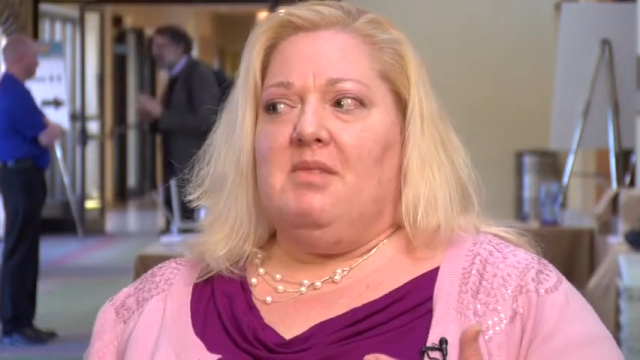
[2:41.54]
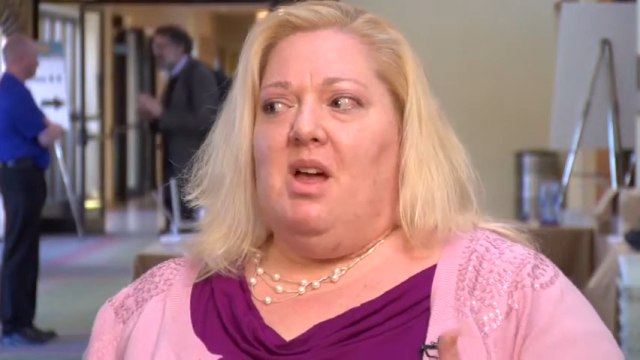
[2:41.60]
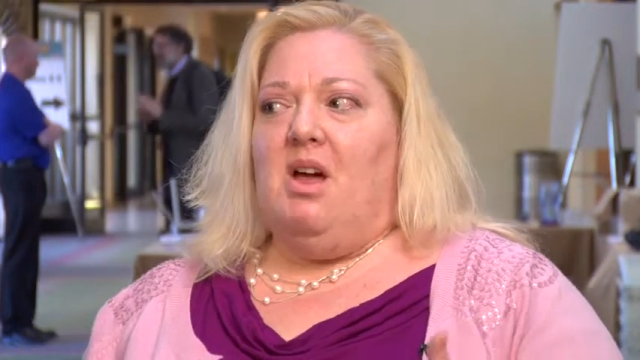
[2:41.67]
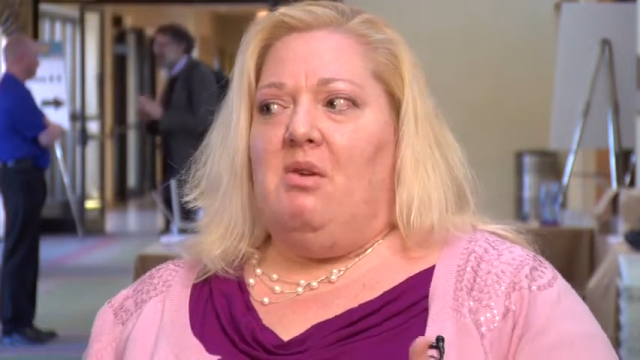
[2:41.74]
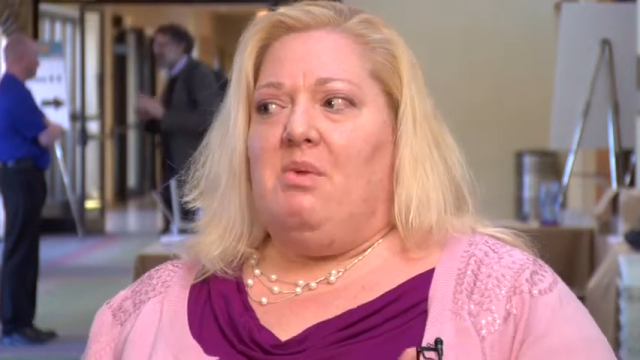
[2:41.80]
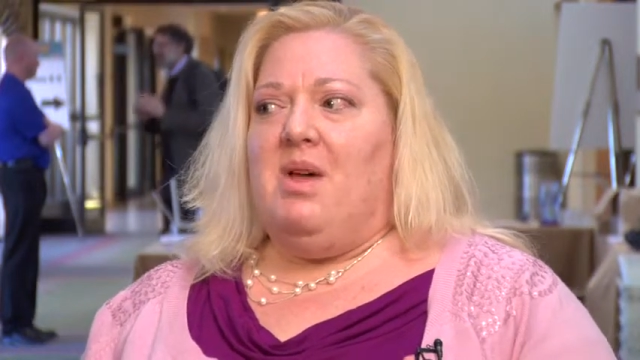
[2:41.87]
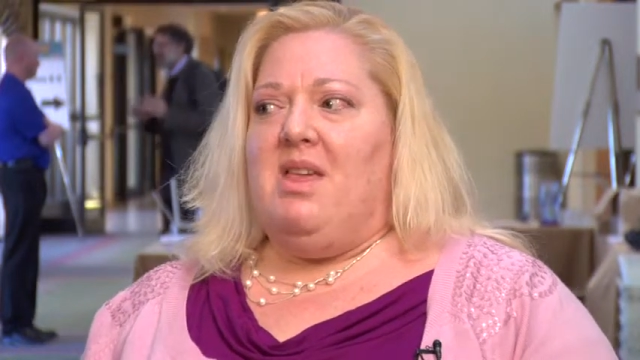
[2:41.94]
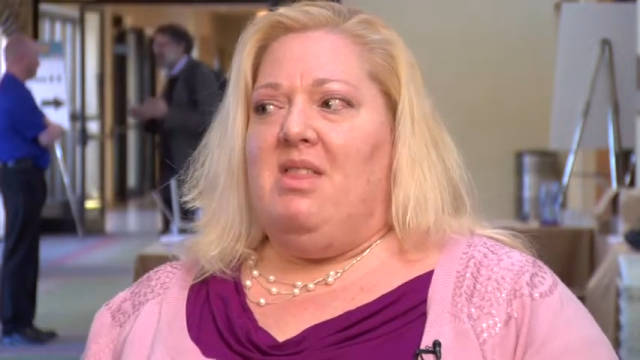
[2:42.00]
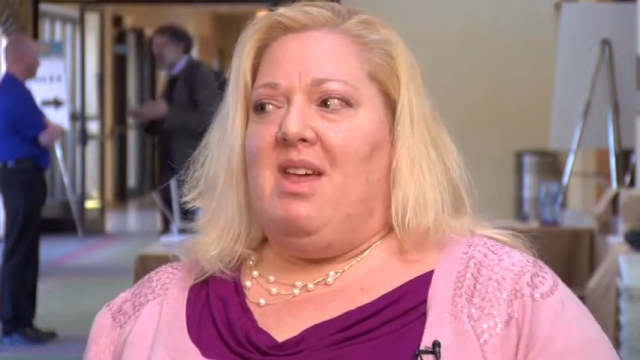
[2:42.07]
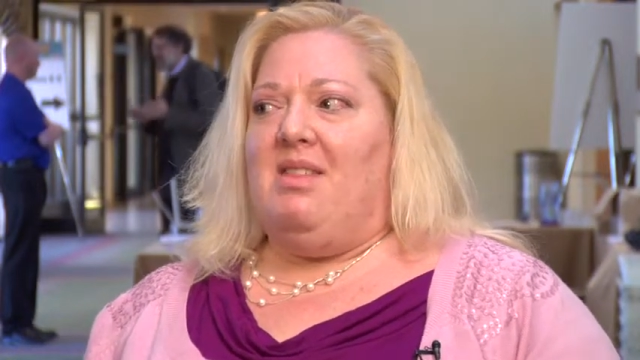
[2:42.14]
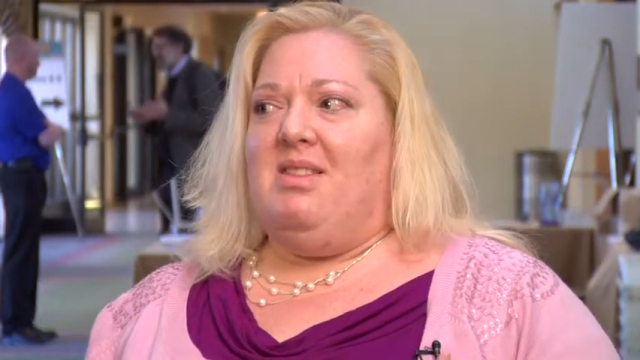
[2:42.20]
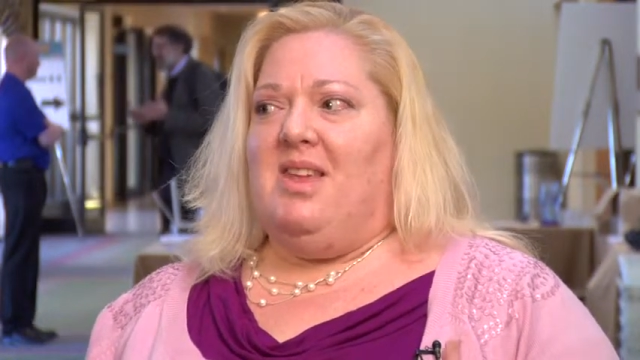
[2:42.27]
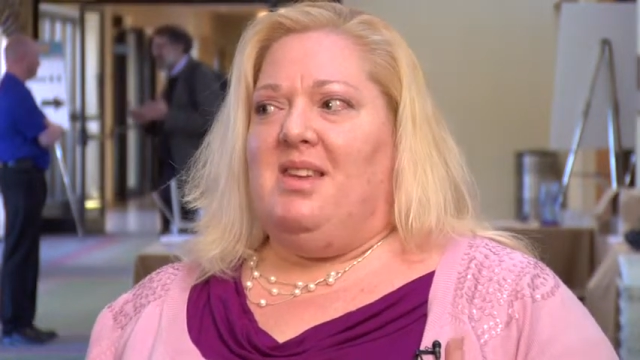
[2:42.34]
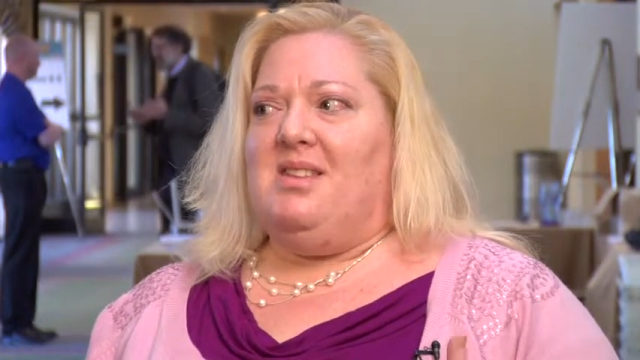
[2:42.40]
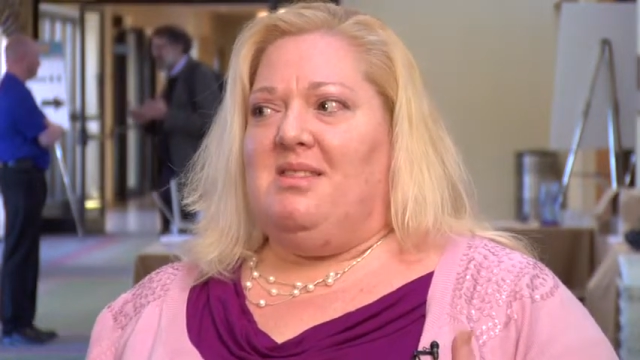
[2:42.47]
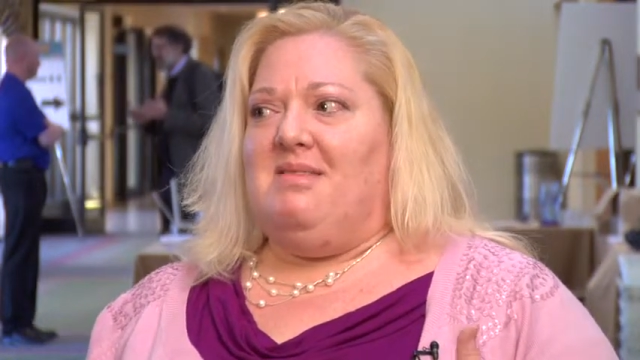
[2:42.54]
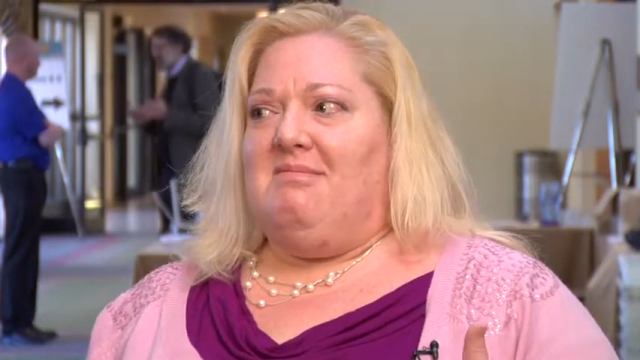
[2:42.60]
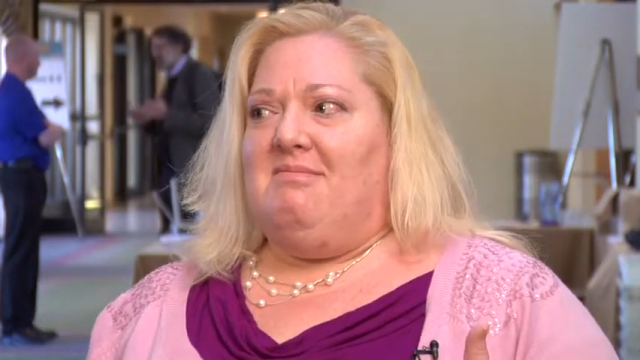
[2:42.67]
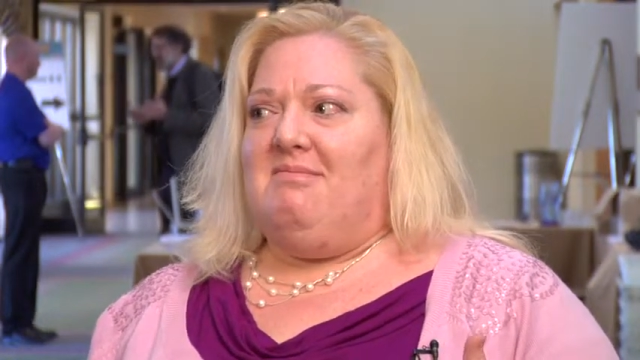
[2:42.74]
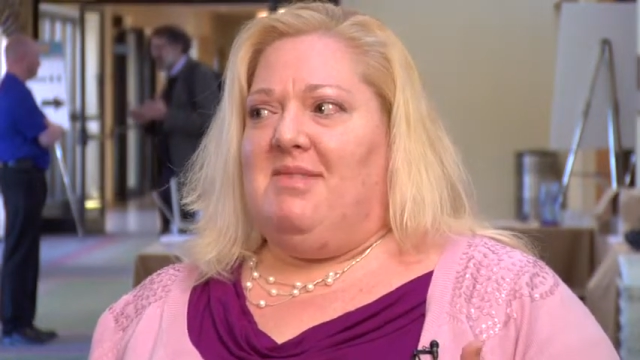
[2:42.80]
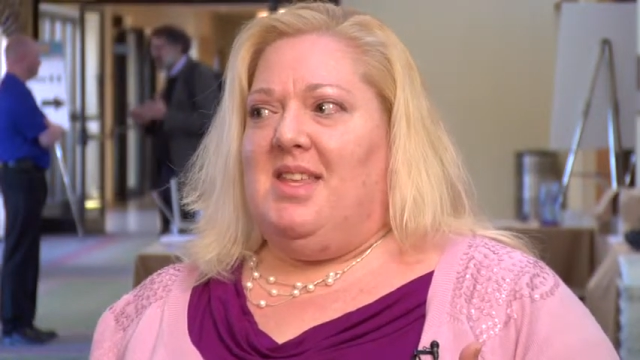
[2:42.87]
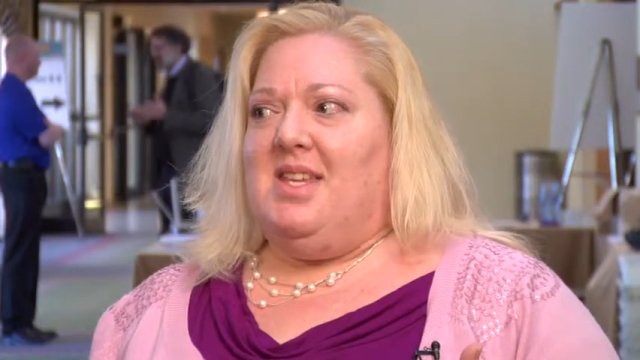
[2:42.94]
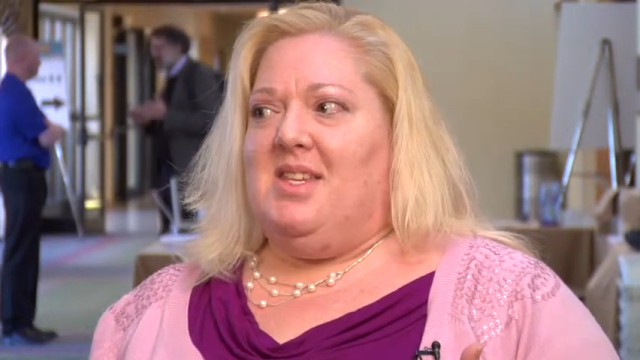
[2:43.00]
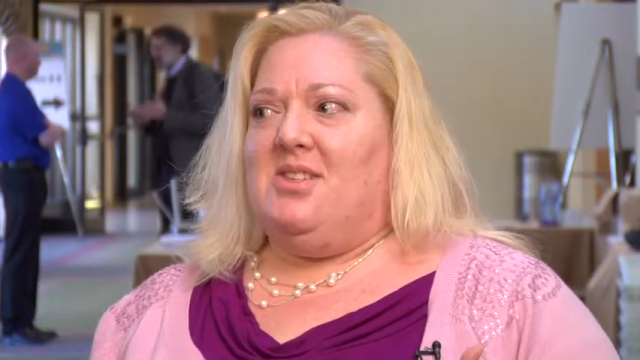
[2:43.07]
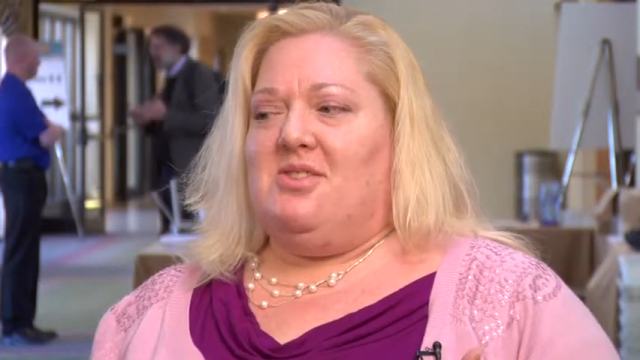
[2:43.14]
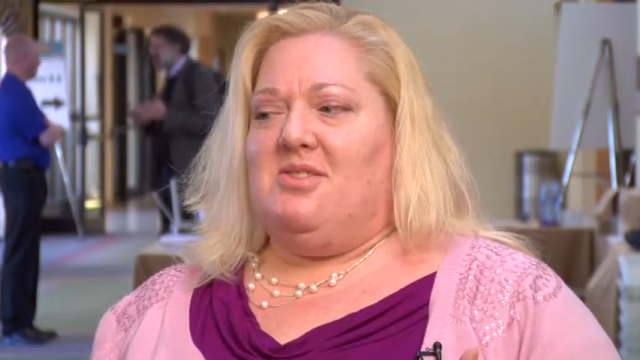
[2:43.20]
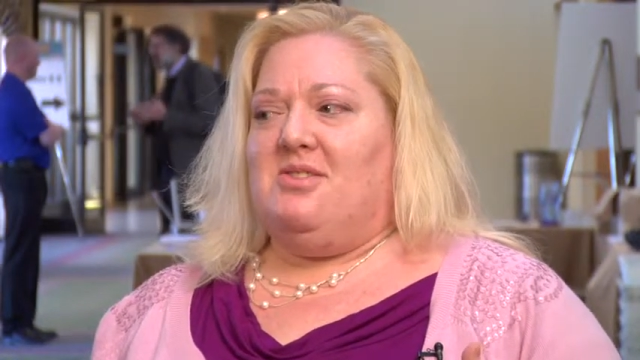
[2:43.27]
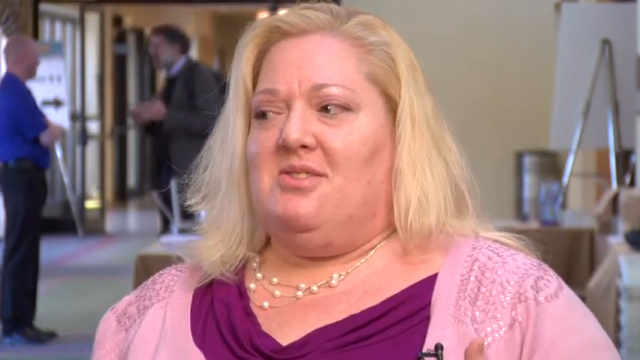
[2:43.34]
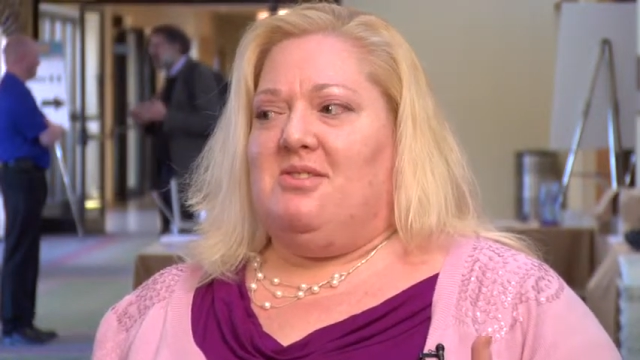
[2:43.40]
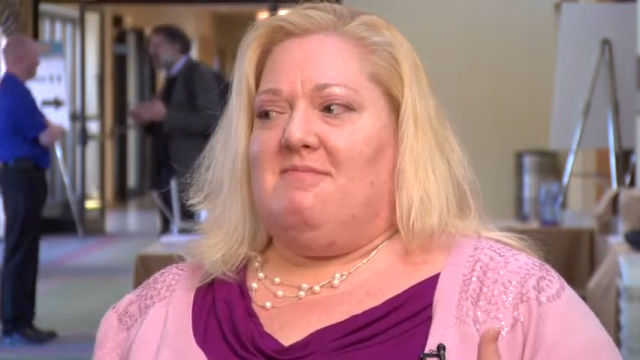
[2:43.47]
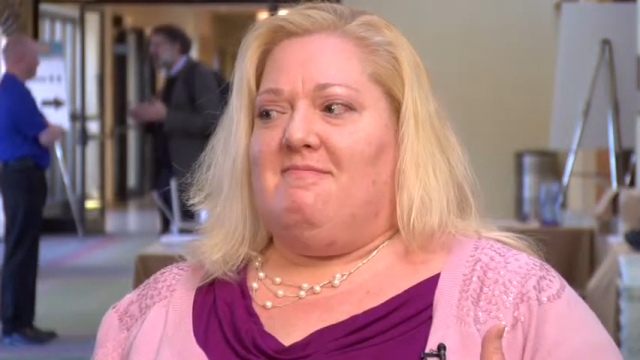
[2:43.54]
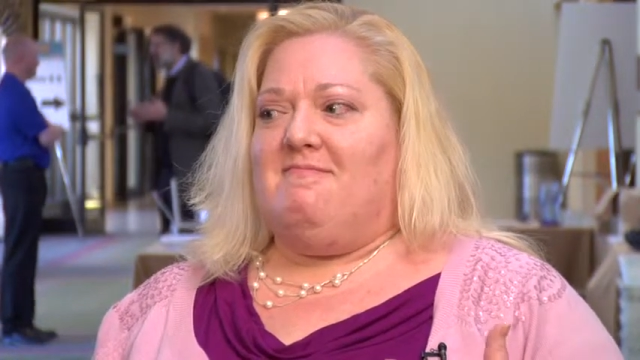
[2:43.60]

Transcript: a way that they just